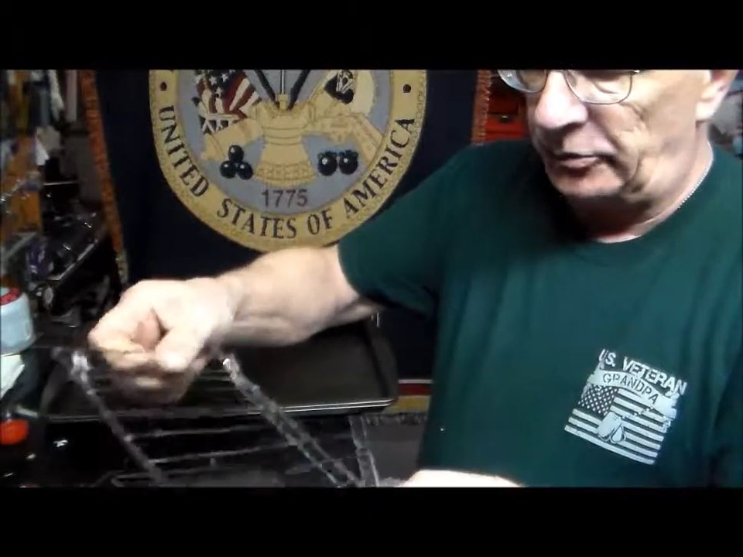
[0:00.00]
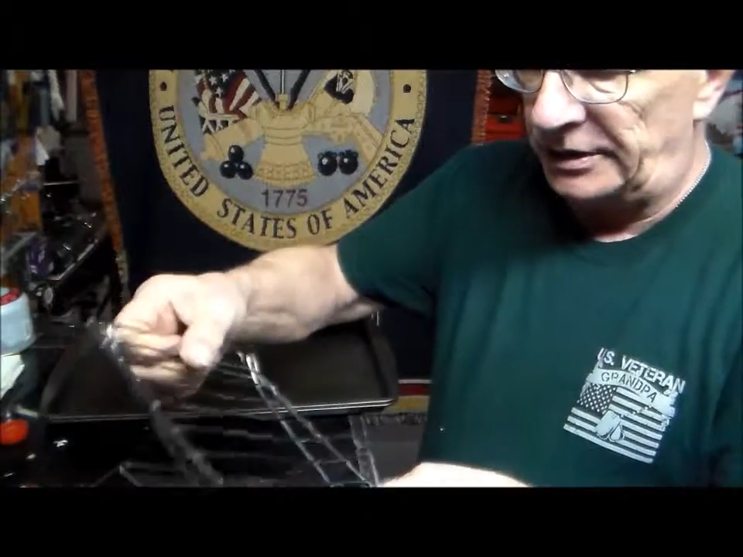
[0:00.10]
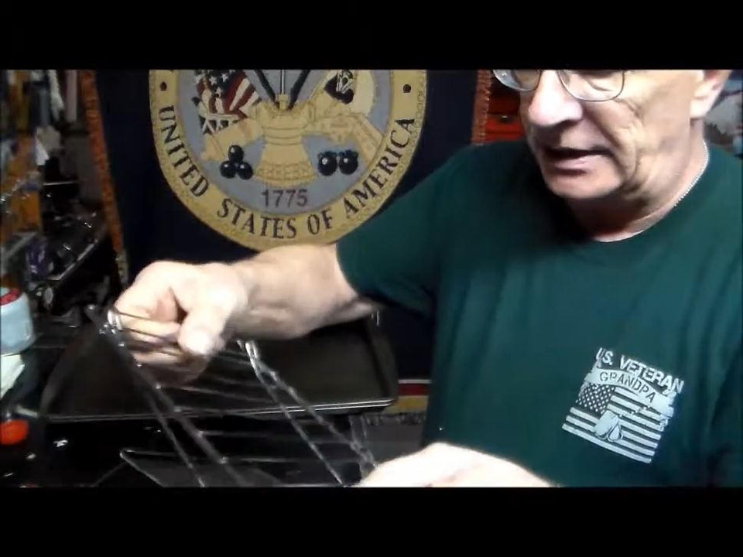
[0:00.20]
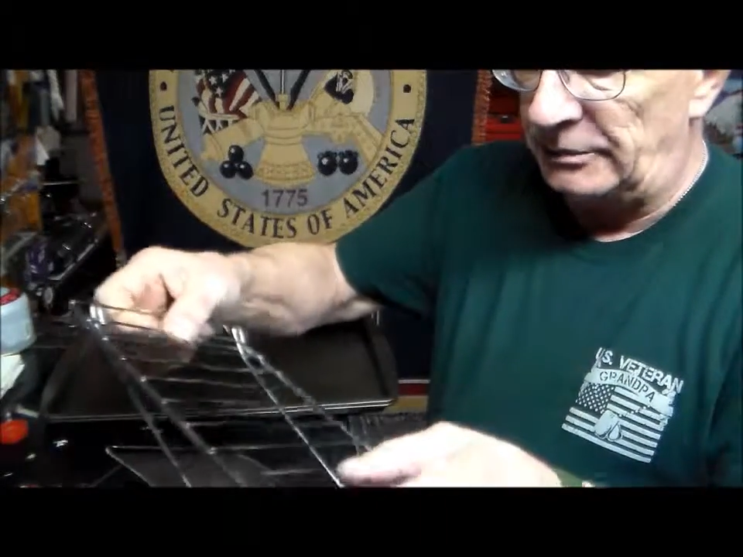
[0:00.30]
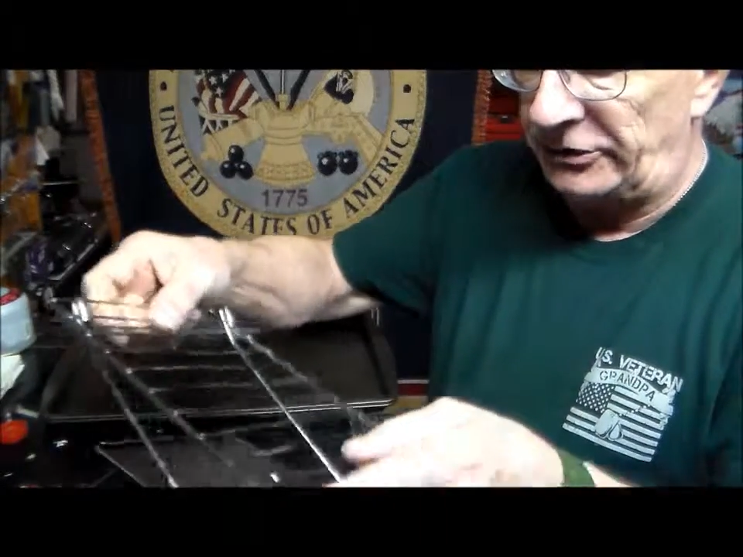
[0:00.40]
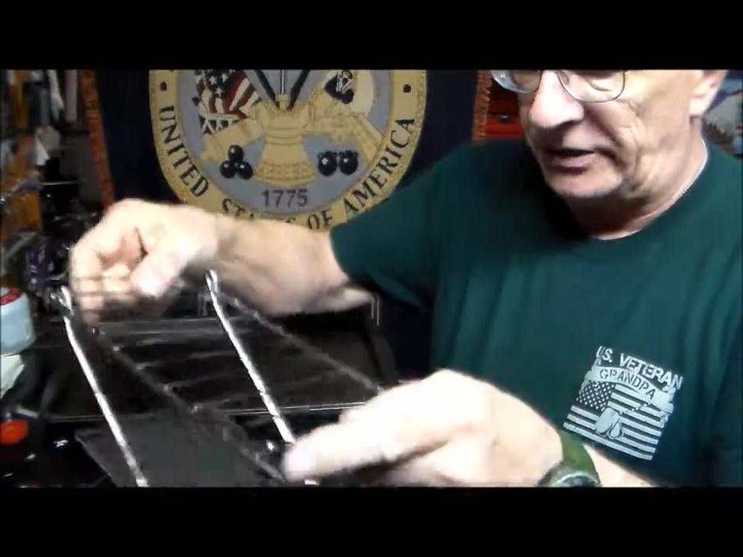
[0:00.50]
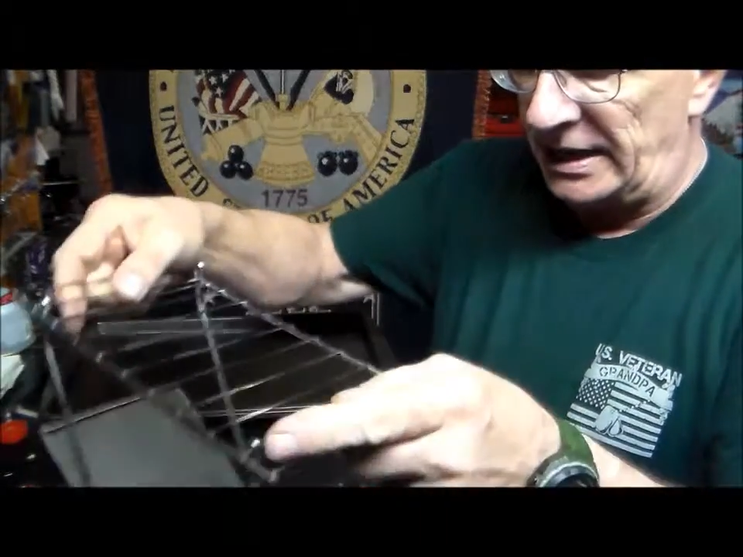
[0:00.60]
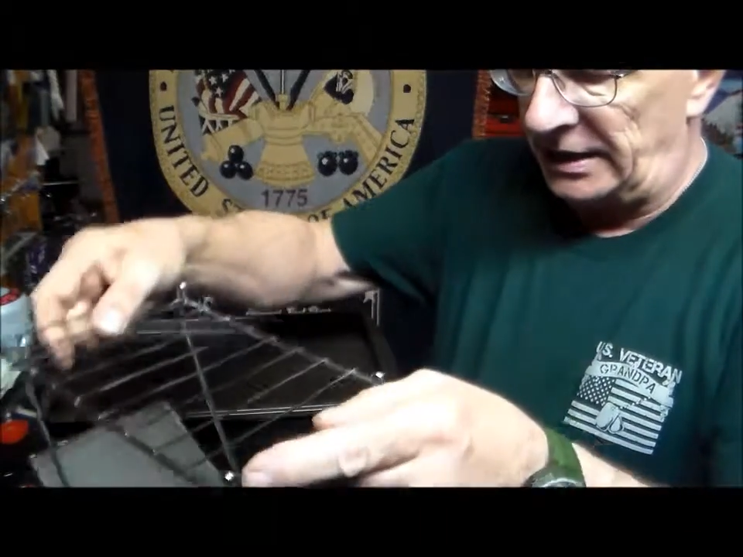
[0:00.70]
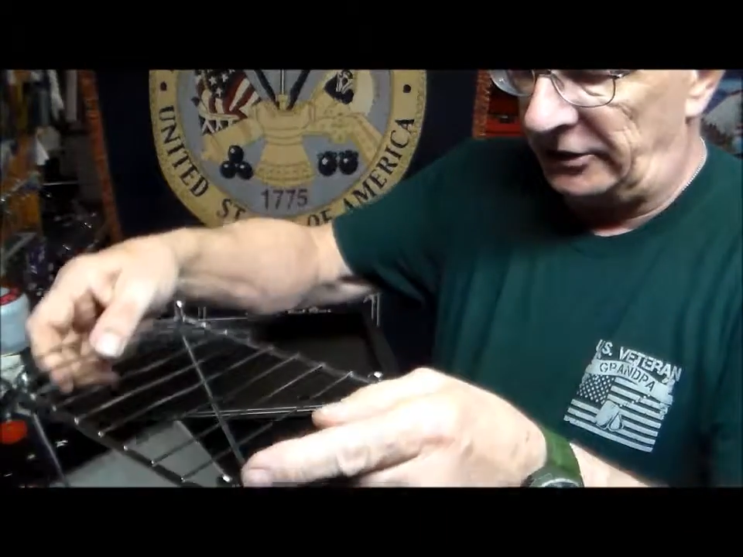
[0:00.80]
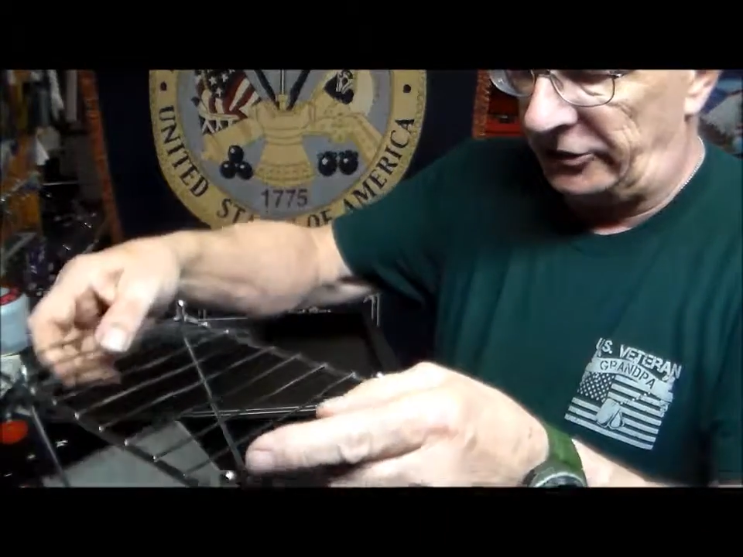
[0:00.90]
with them
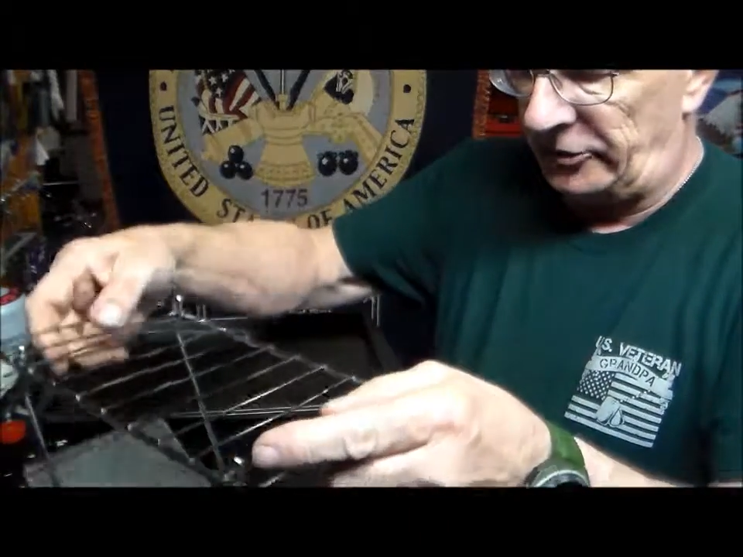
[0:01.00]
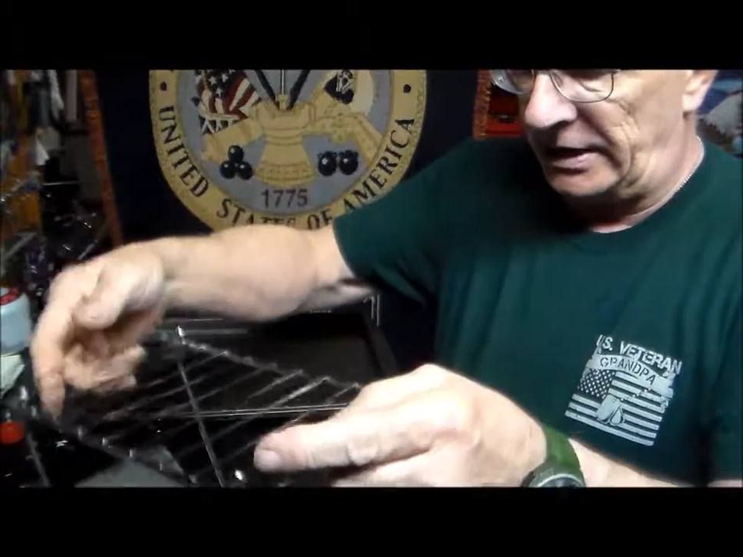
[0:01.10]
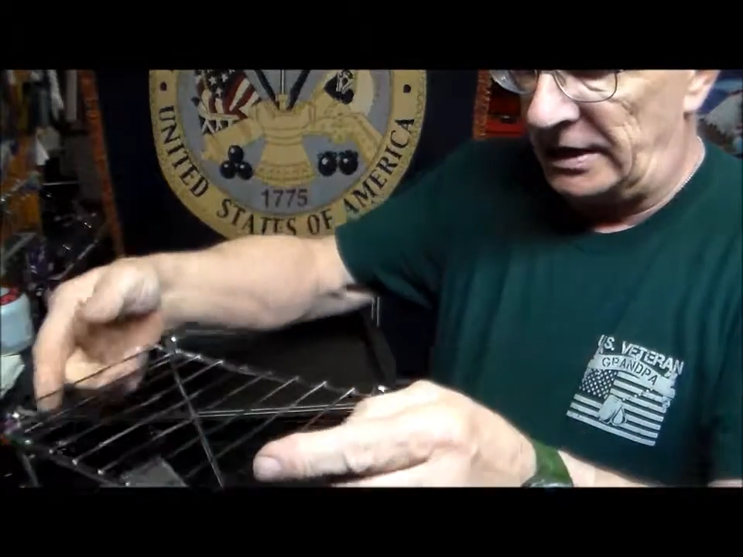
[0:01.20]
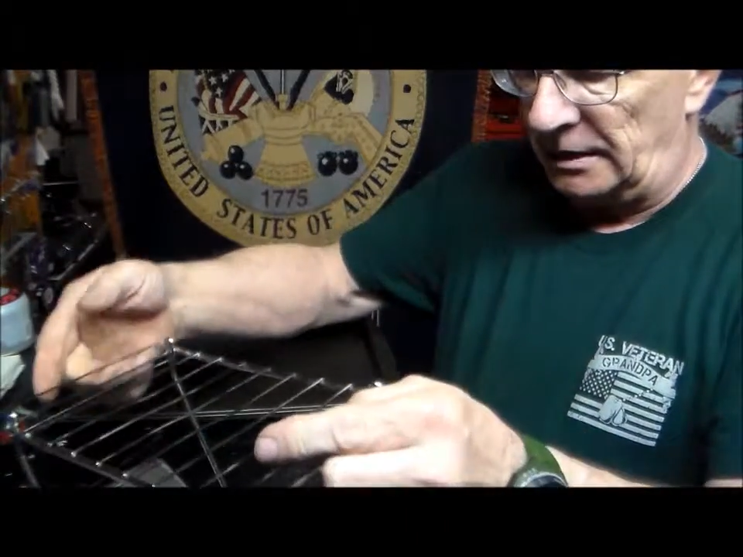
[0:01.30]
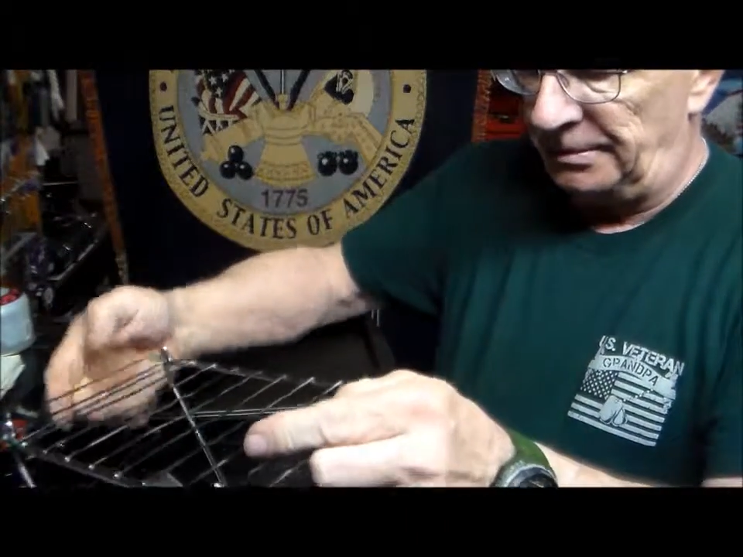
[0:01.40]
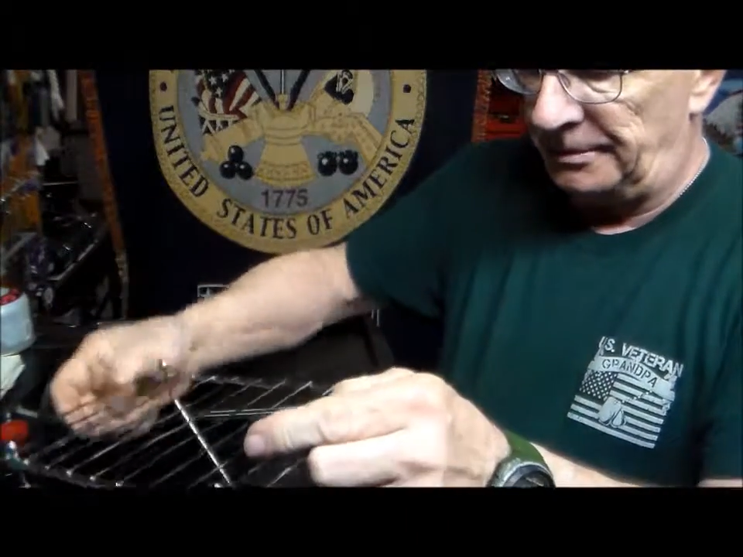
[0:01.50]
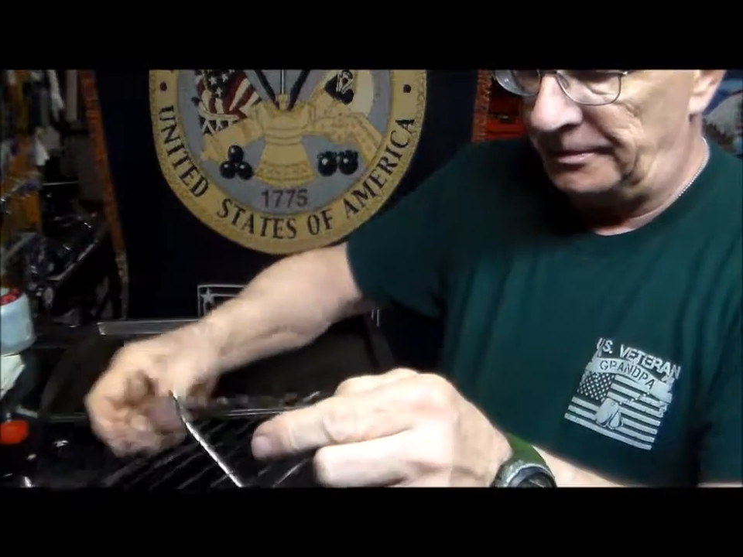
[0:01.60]
standing straight up